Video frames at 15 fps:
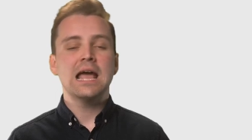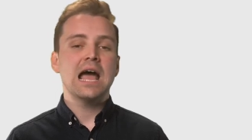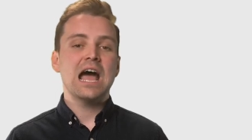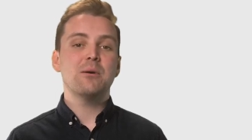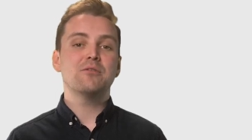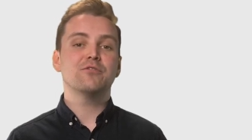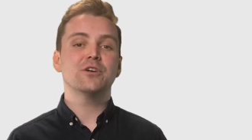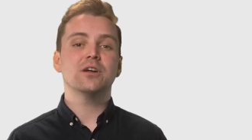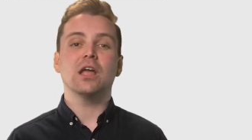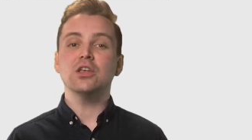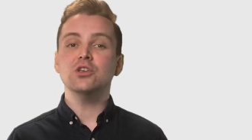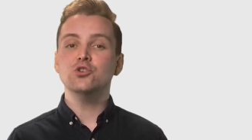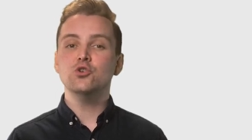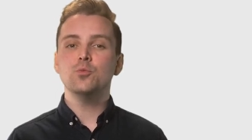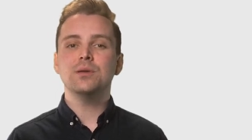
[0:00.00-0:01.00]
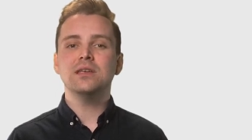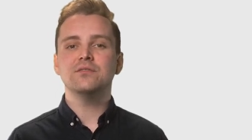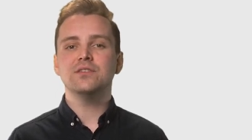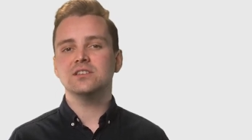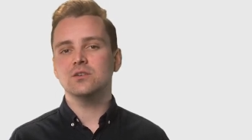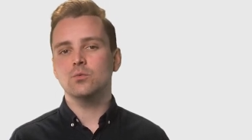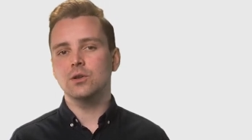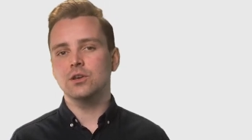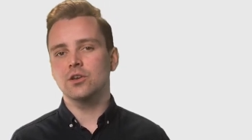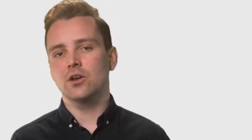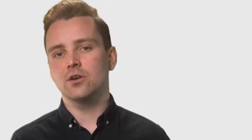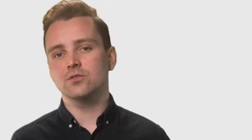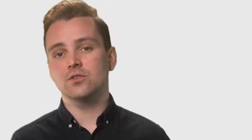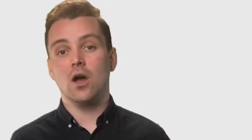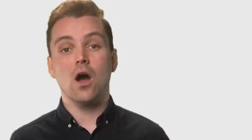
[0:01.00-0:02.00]
However, UPVC
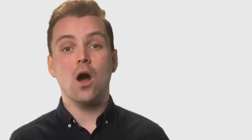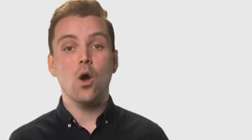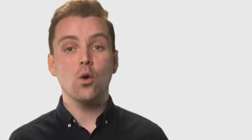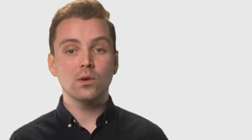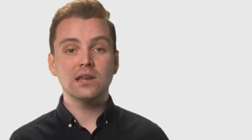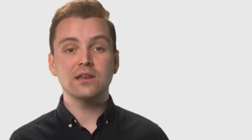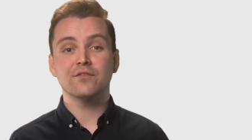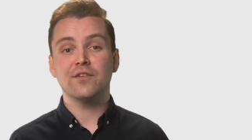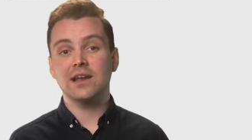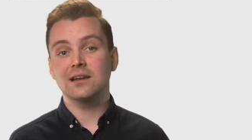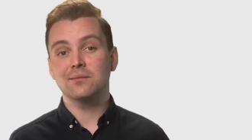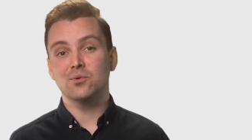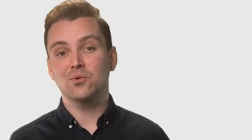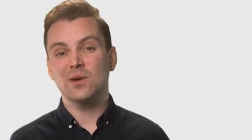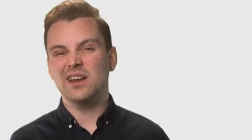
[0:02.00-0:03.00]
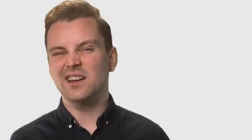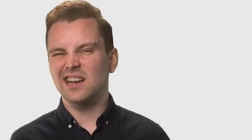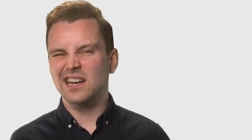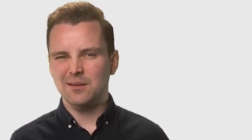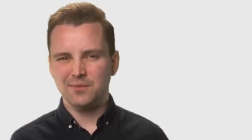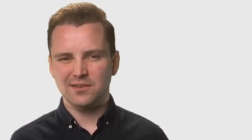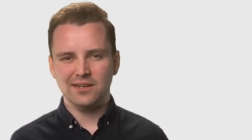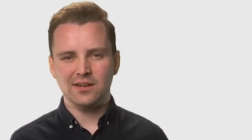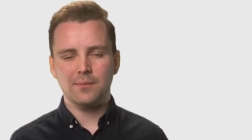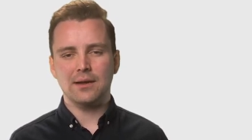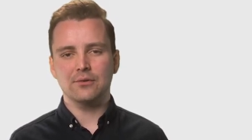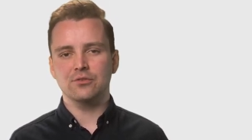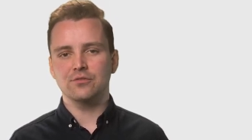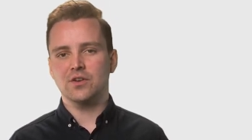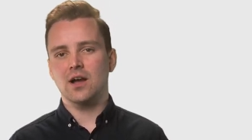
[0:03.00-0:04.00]
windows are only available in a limited
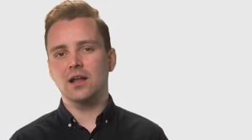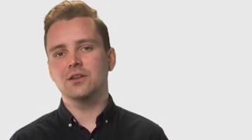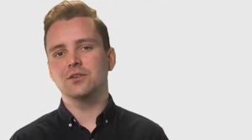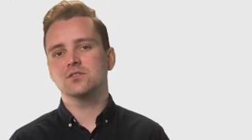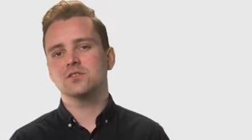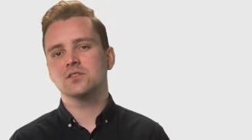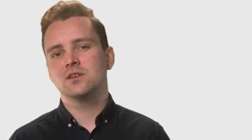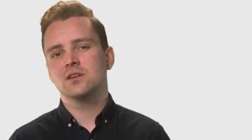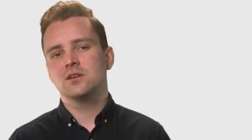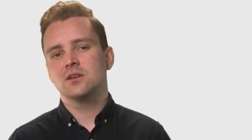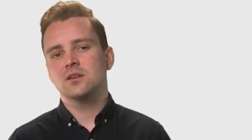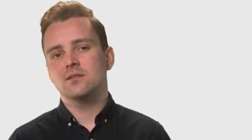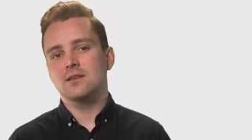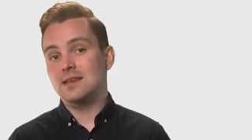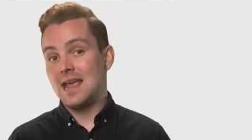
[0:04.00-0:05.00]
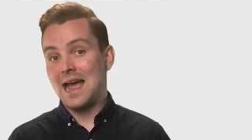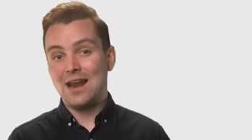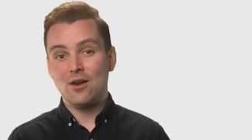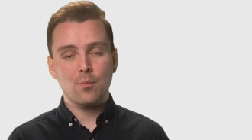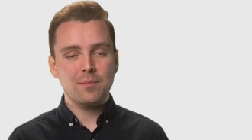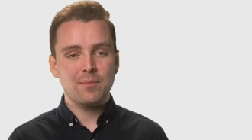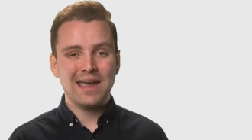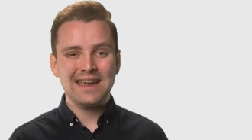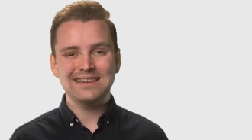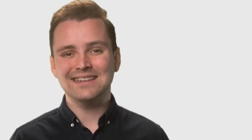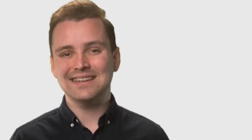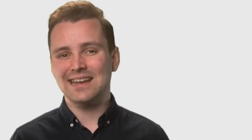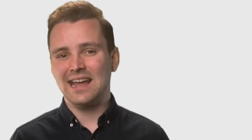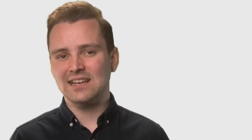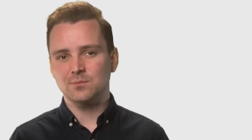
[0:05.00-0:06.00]
amount of colors. They cannot be
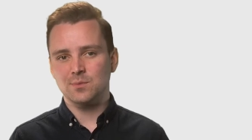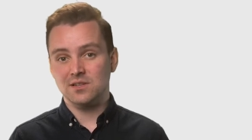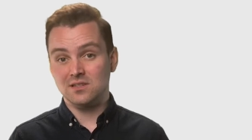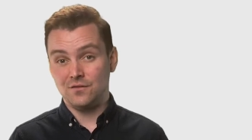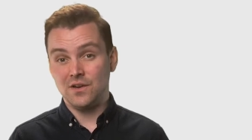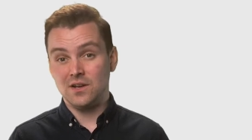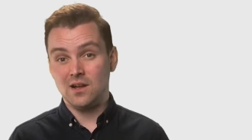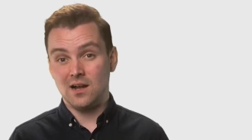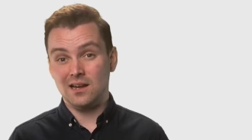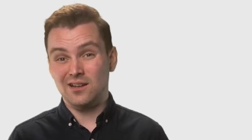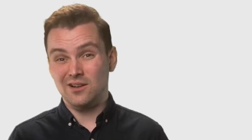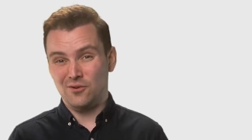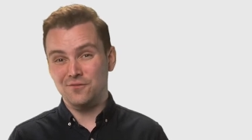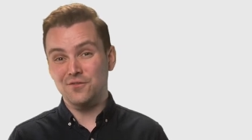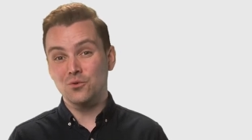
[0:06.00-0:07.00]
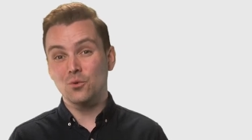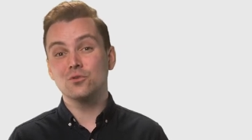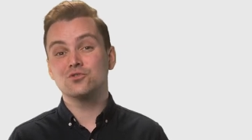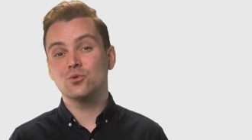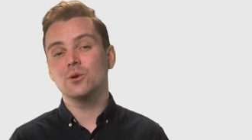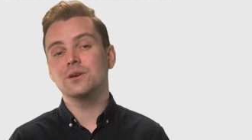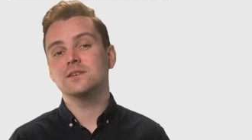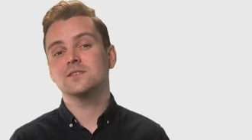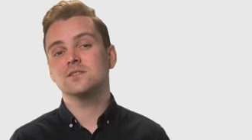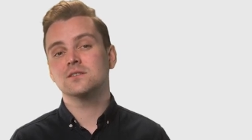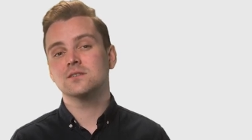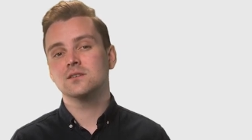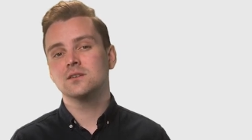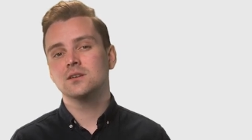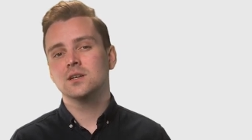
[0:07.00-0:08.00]
painted a specific color of your
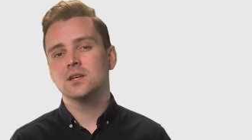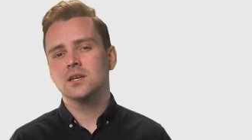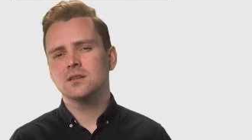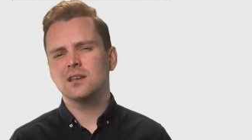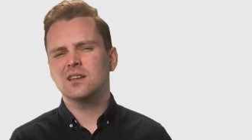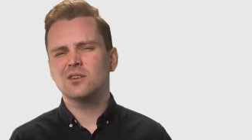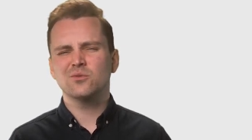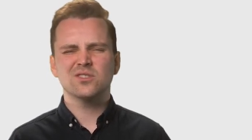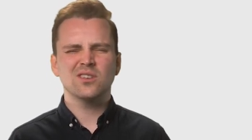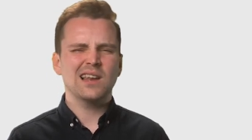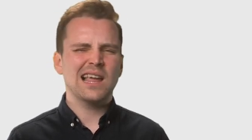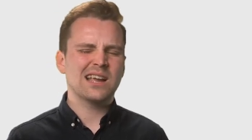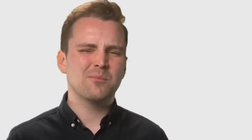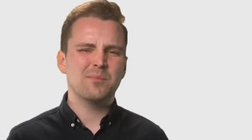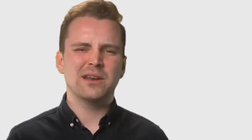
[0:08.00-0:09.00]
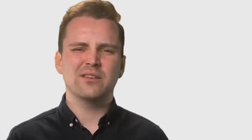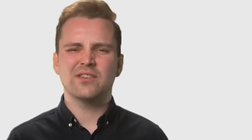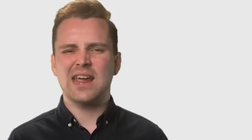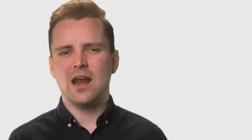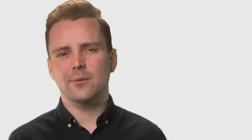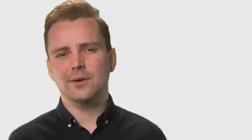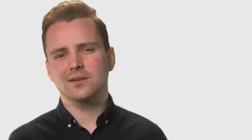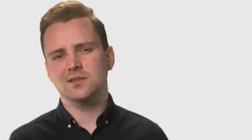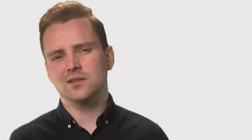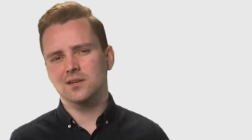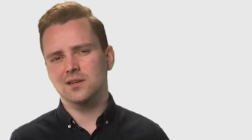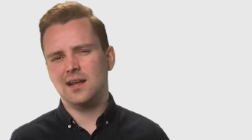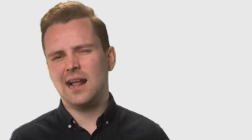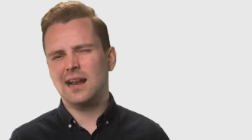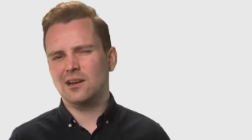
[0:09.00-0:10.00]
choice. They can also lack a bit of
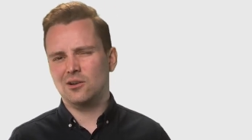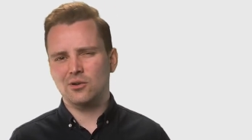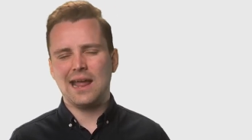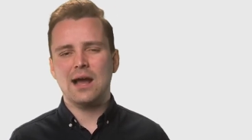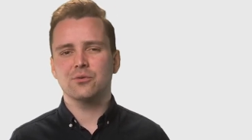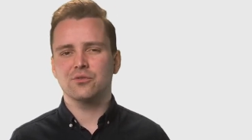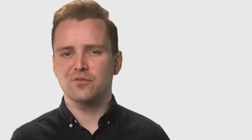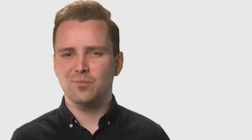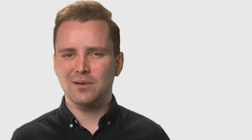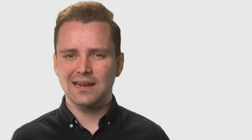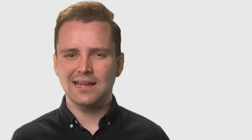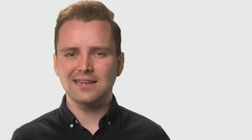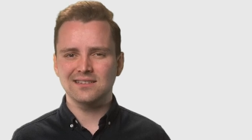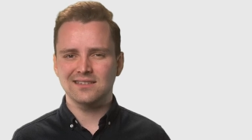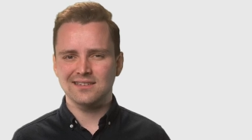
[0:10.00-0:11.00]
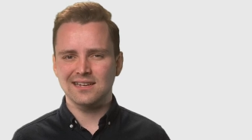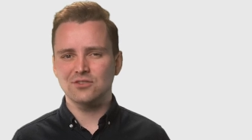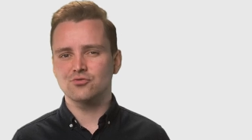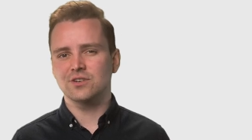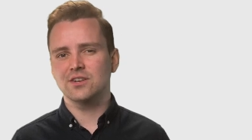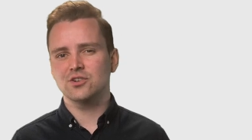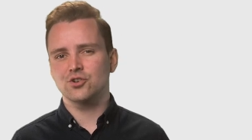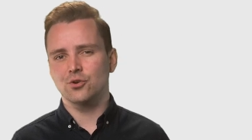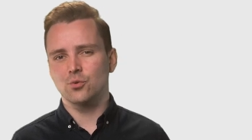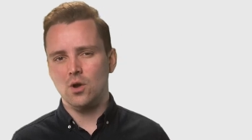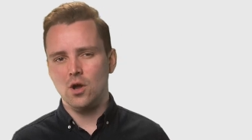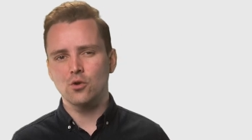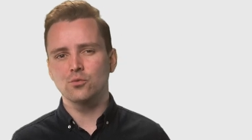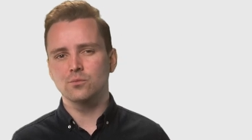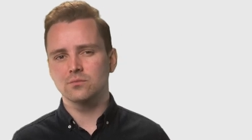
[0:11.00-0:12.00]
character and look out of place in traditional
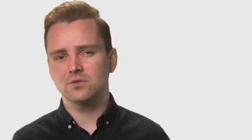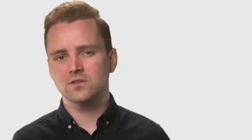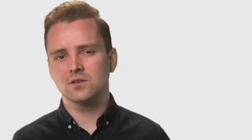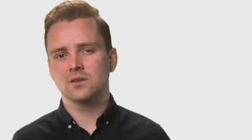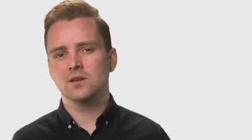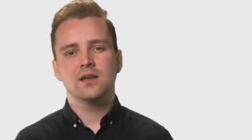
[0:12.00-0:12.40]
homes.